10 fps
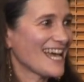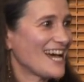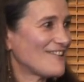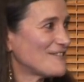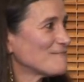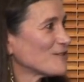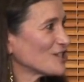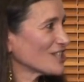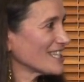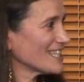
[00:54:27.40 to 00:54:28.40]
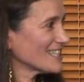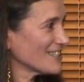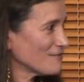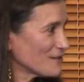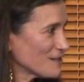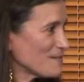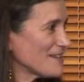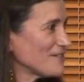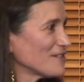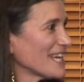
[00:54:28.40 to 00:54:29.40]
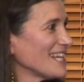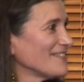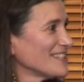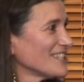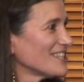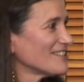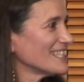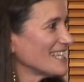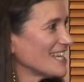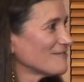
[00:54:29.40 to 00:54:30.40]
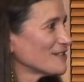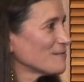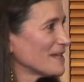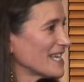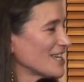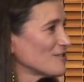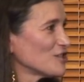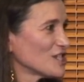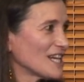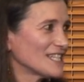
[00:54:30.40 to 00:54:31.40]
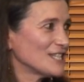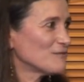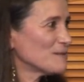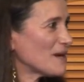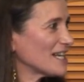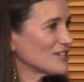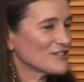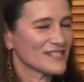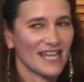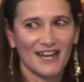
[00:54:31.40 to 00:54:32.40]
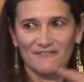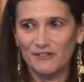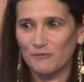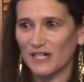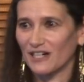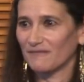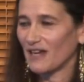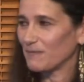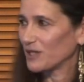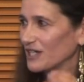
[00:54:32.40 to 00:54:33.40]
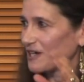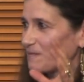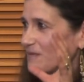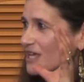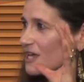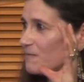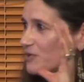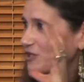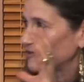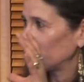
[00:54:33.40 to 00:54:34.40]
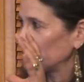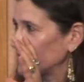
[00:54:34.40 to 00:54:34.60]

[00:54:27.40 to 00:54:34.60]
how I'm working with my vocabulary and with my energy. I need reminders everywhere. I put up beautiful